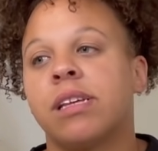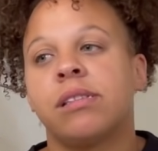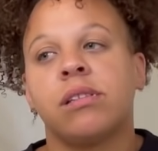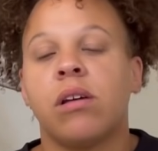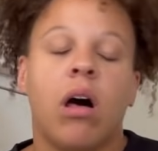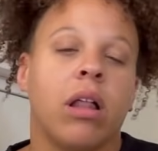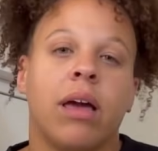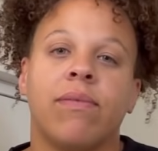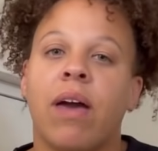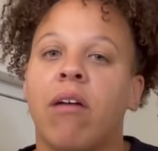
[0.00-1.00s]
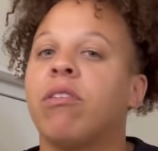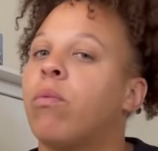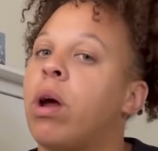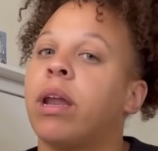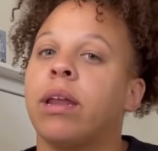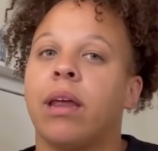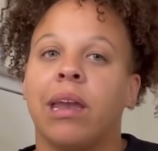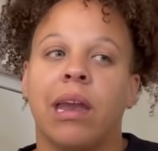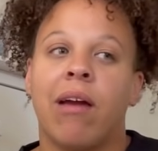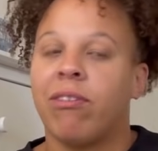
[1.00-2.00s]
That's all I've ever wanted
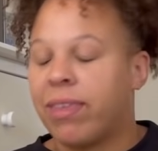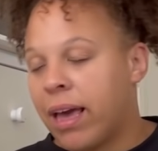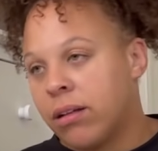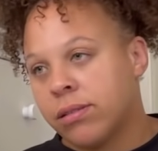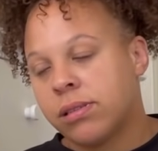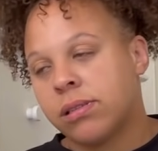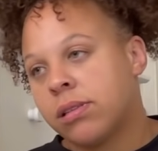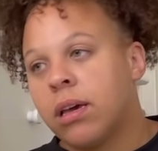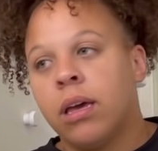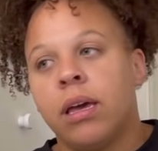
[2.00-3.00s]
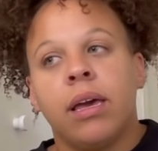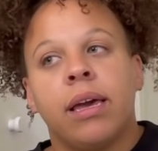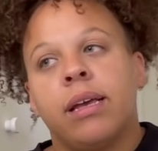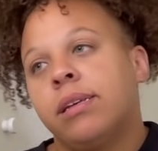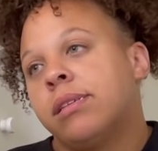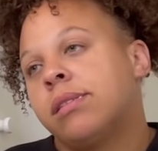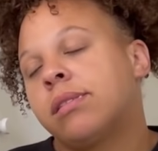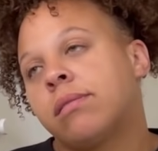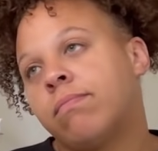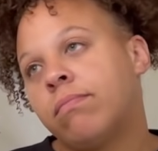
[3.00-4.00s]
and everything else
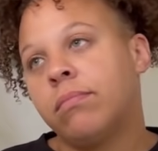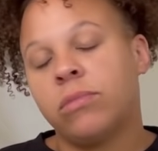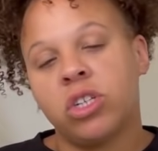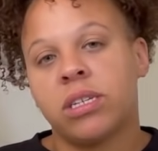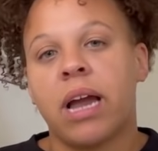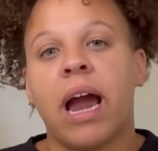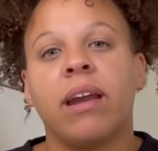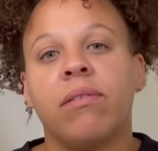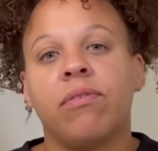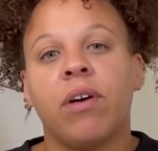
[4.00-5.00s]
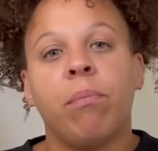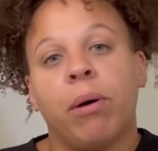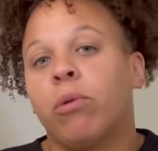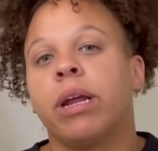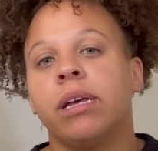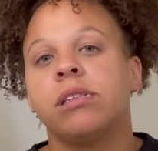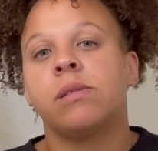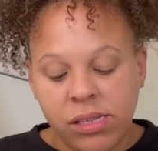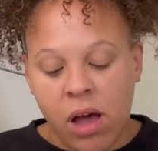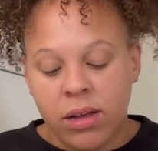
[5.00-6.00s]
is just kind of a bonus.
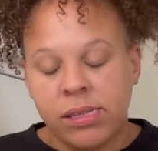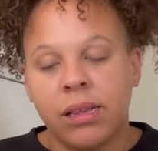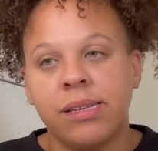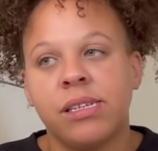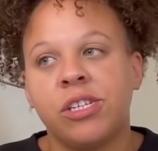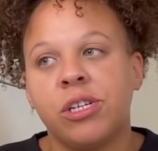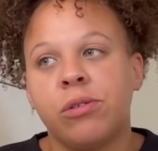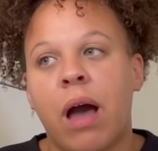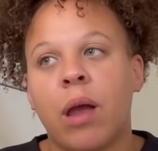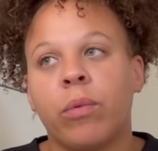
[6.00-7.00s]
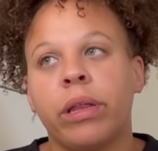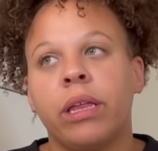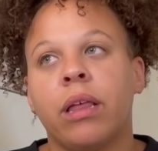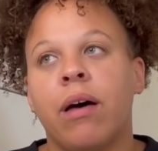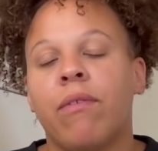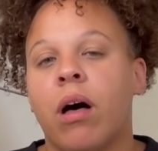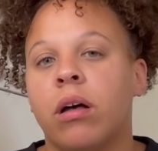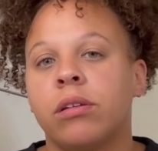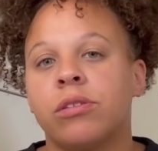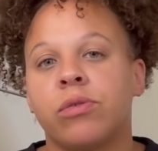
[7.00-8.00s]
Songs to listen to. I really love
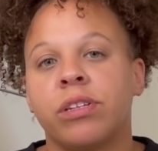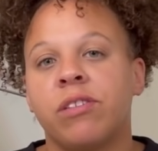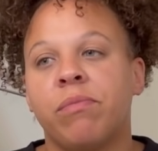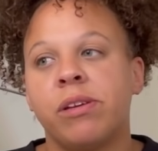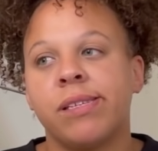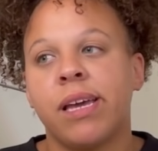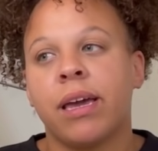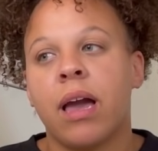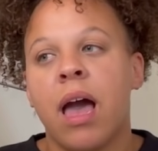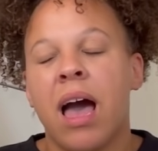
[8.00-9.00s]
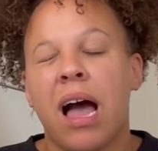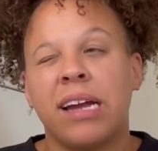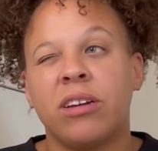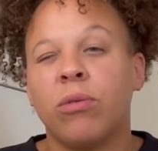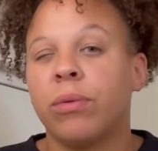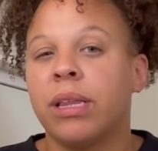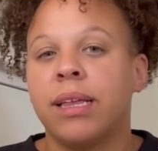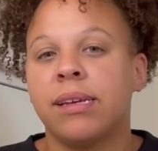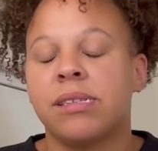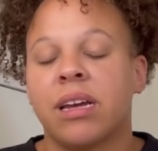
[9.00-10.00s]
all sorts of music. I don't really
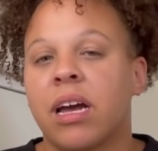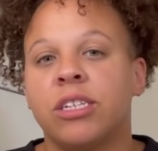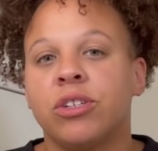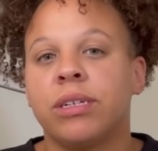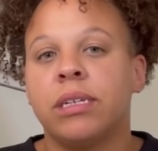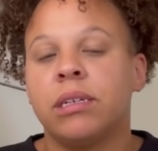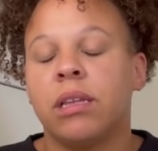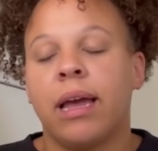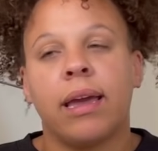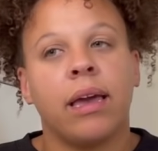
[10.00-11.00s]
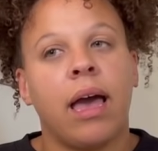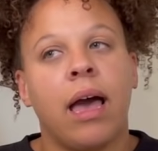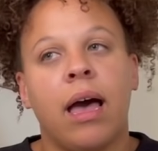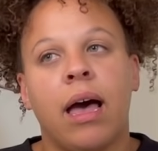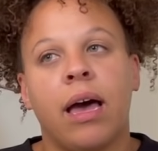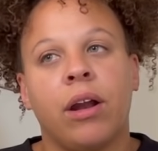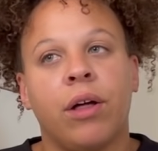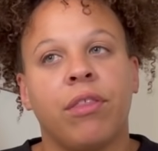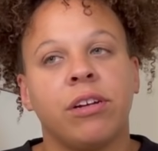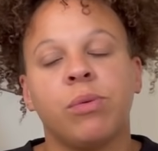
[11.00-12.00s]
listen to country like at
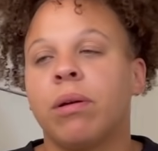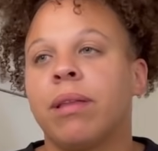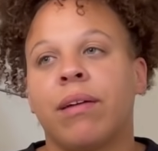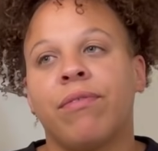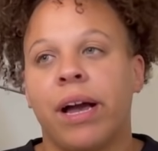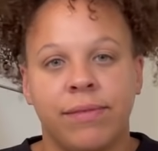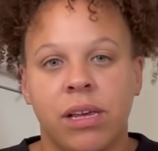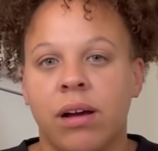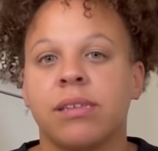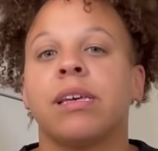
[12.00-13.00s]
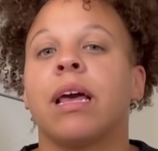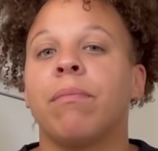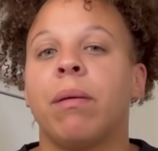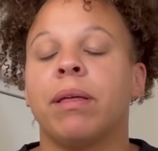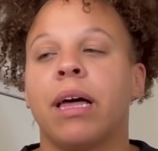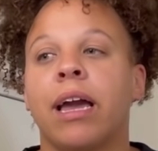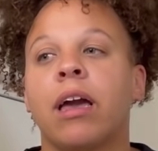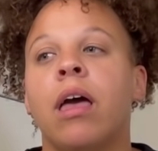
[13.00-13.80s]
all. There's probably like five songs that I maybe like.